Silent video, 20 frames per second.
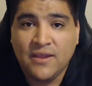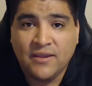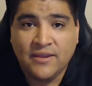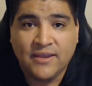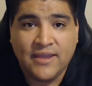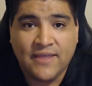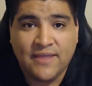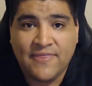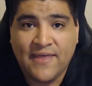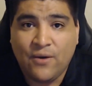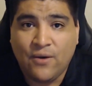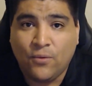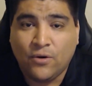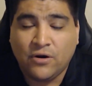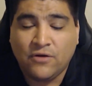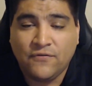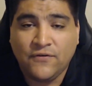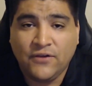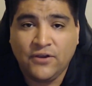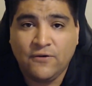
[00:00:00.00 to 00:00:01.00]
Can that work
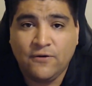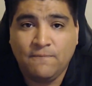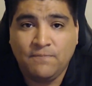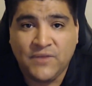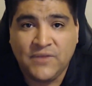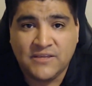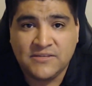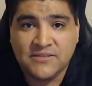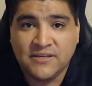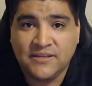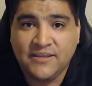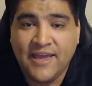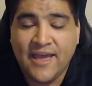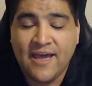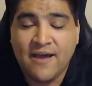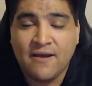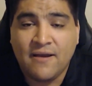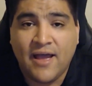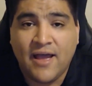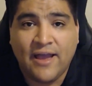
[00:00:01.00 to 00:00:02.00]
for you? He said,
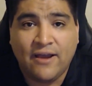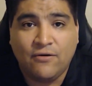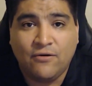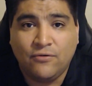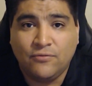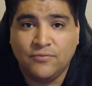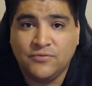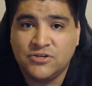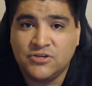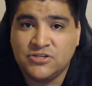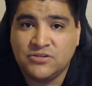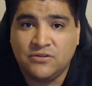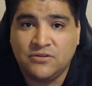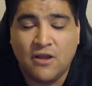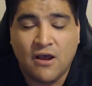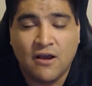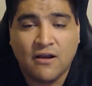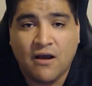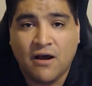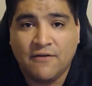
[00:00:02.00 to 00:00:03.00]
yeah, I'll just
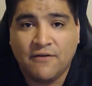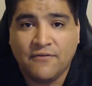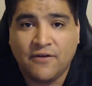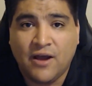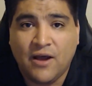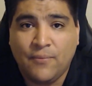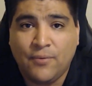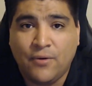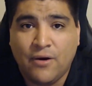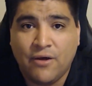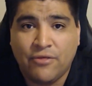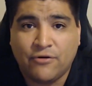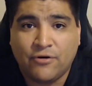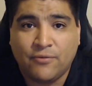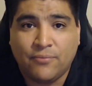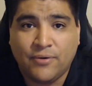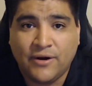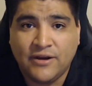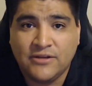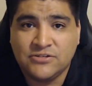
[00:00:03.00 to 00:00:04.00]
knock off a couple other
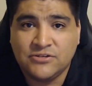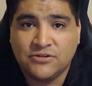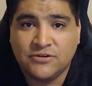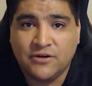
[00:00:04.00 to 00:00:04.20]
appraisers.